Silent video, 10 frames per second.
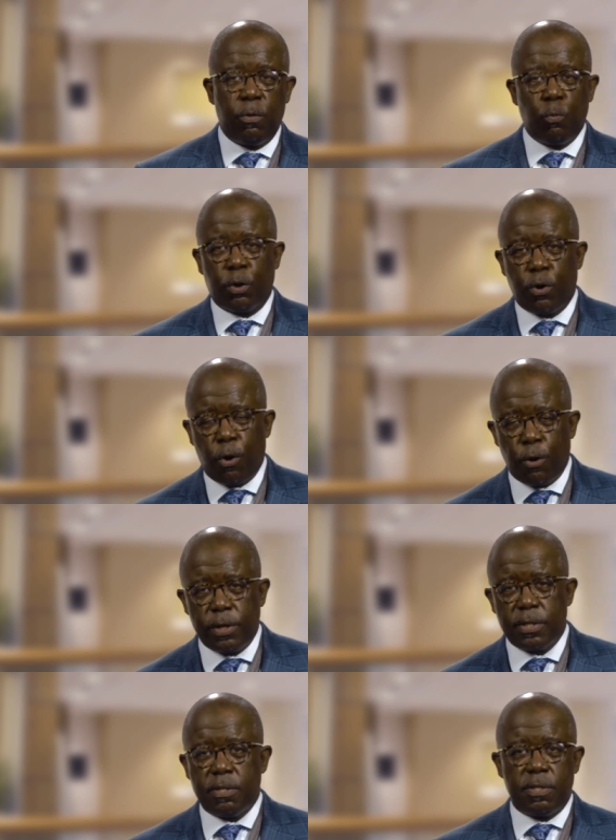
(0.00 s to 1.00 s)

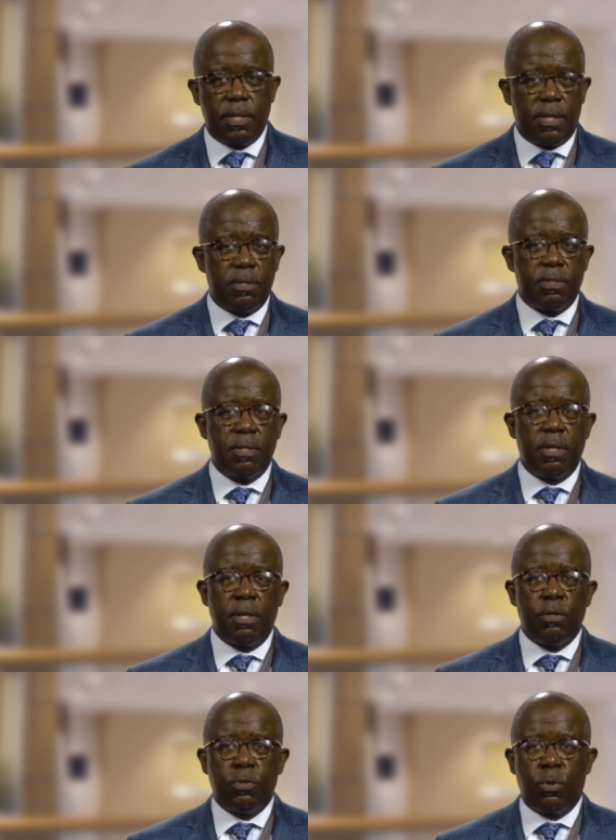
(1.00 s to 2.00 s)
Recurrent disease
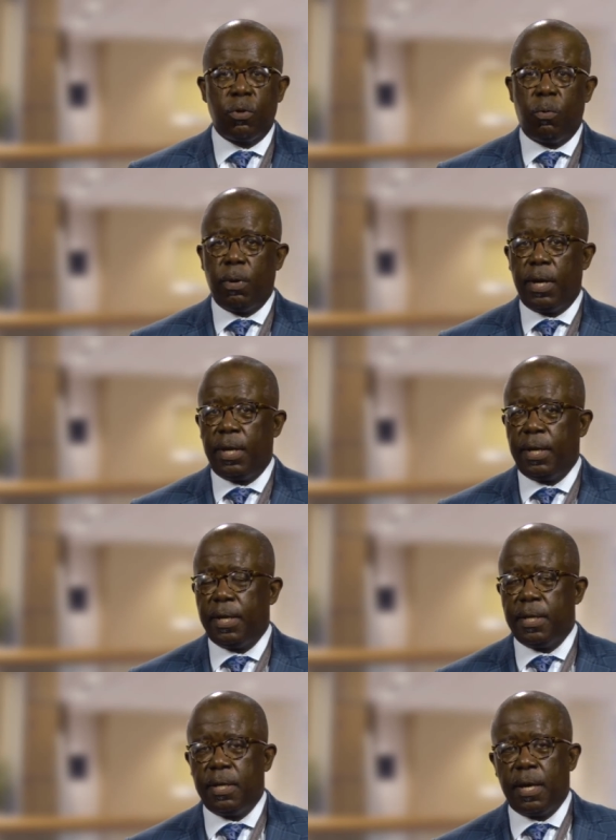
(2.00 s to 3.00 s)
took away
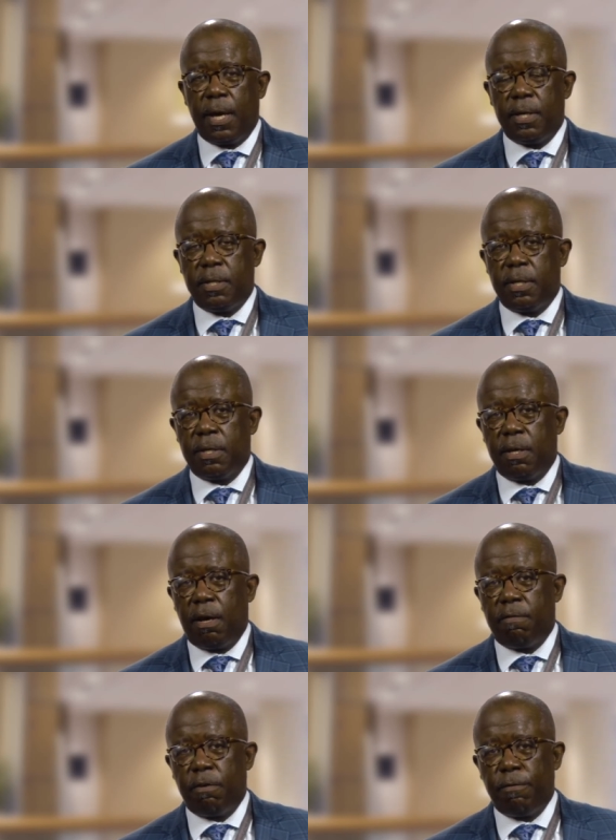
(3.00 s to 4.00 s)
any idea
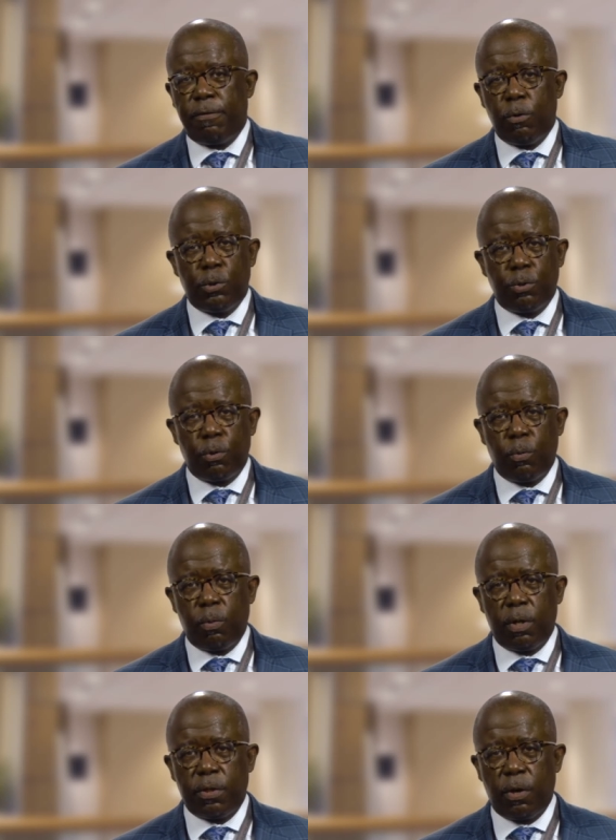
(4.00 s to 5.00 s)
of a future
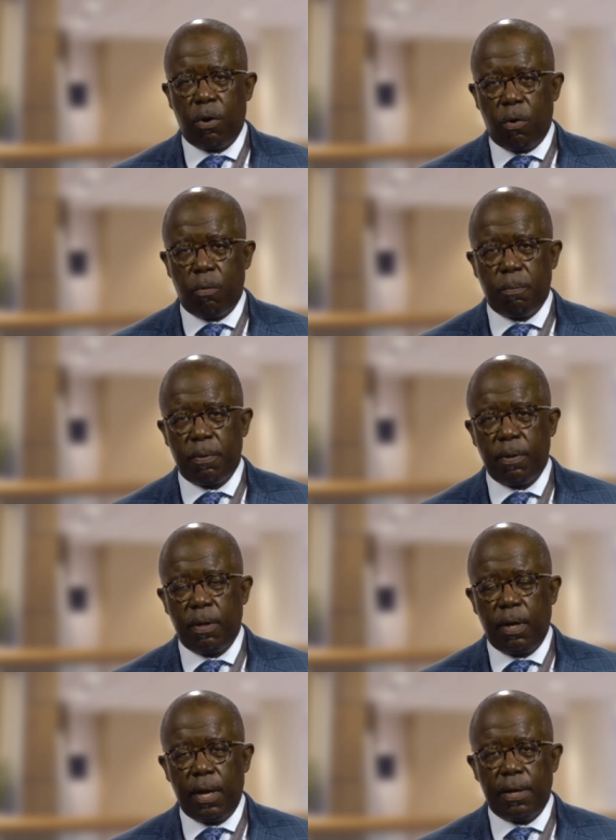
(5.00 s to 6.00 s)
with hope.
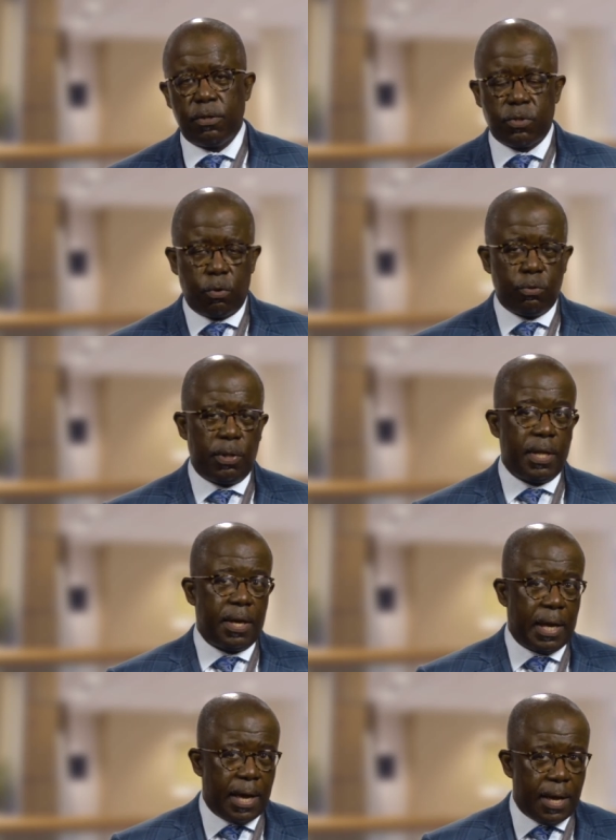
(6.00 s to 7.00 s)
And the surgery
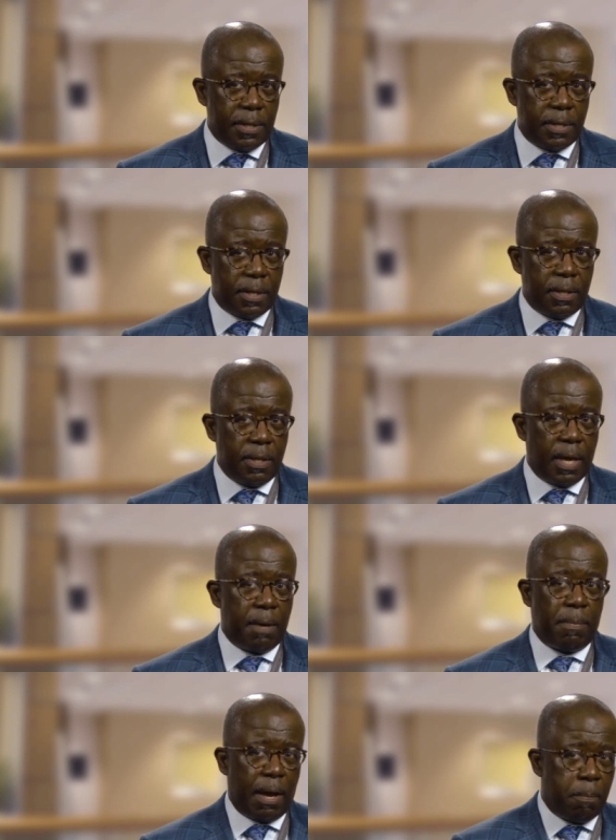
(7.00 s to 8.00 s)
that I did
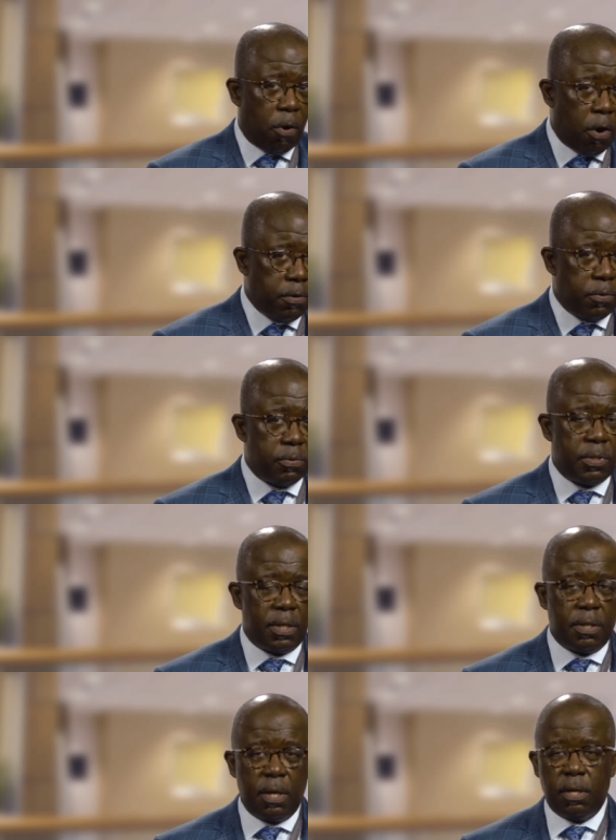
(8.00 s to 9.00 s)
and my partners
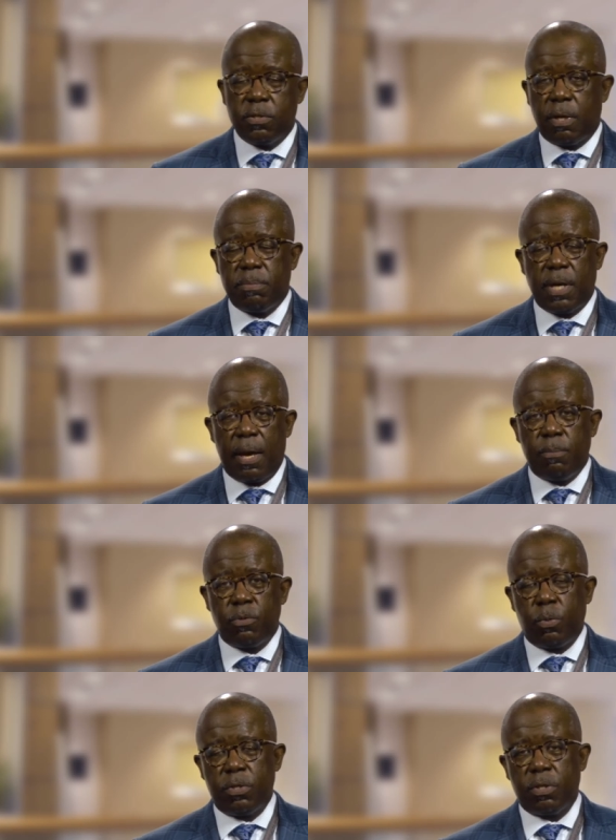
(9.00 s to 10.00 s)
did sometimes
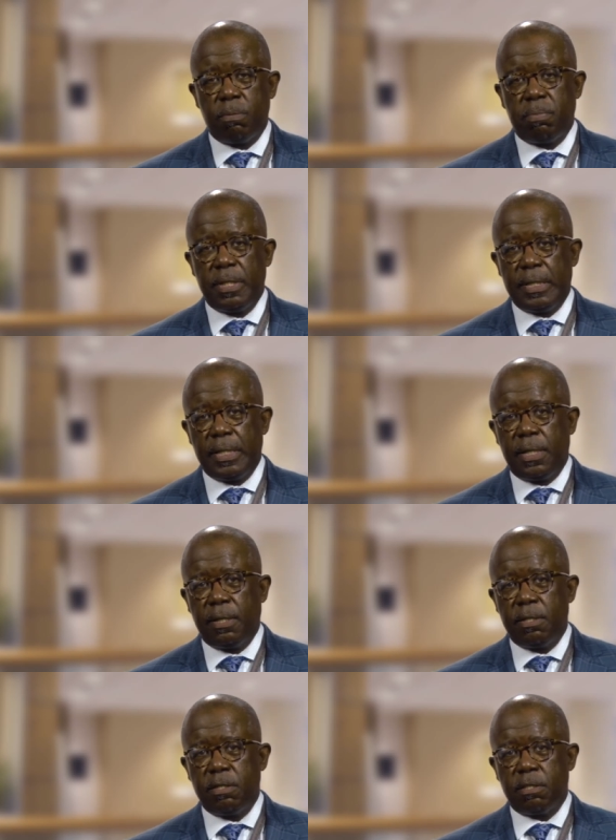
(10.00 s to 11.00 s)
was completely
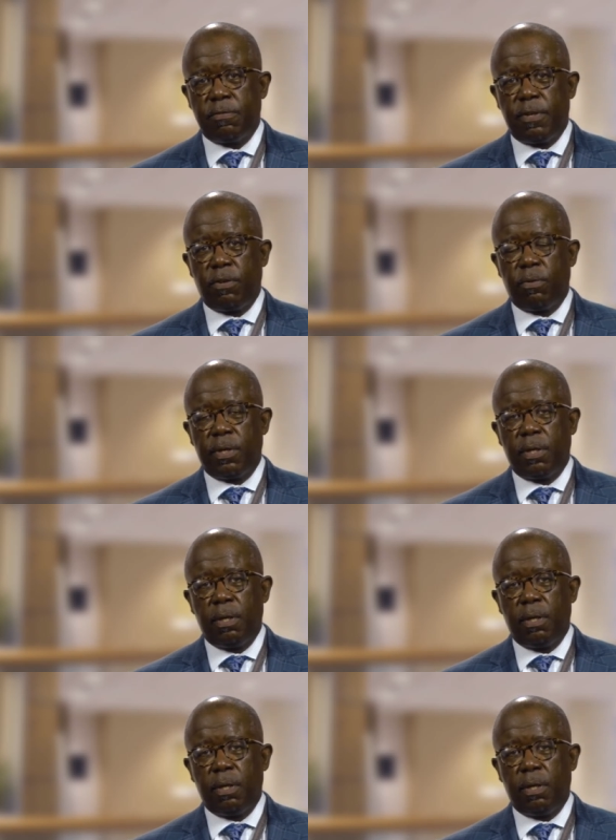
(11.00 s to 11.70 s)
disfiguring.